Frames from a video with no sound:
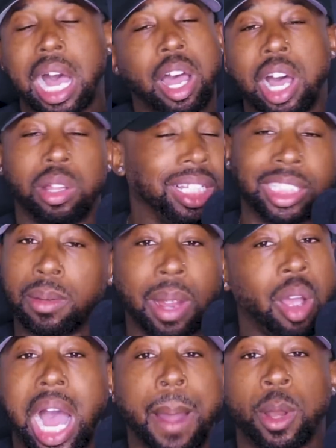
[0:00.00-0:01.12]
Listen, I
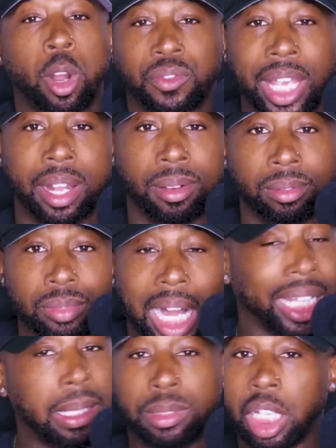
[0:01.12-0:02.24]
don't operate off that. I
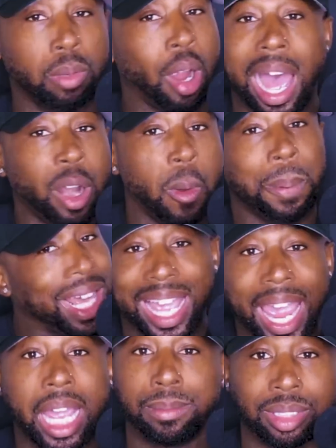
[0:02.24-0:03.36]
keep telling you, bro, I don't play
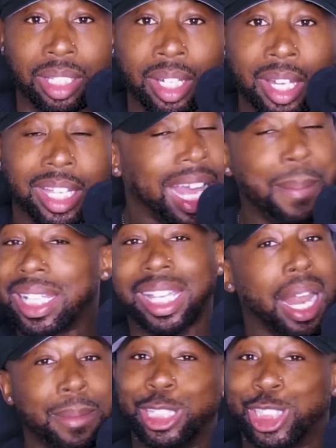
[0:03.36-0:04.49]
games. Y'all be thinking
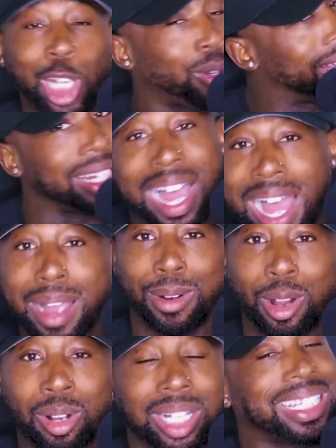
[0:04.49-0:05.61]
I be joking. Nah,
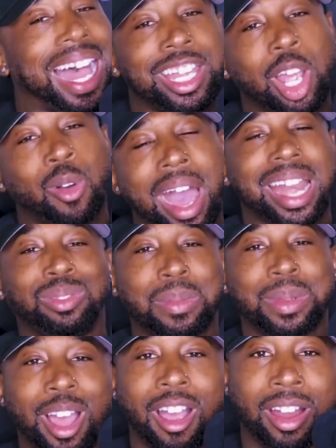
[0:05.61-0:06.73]
bro, because I know how these
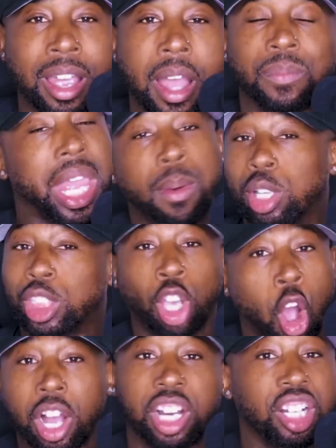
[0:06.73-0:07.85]
women are. They will
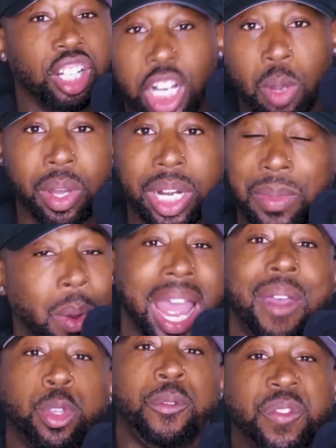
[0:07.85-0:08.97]
talk a good one up. They will
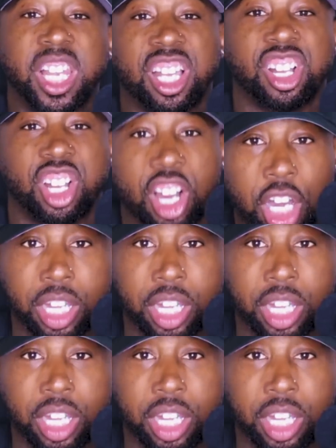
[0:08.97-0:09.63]
have you feeling good.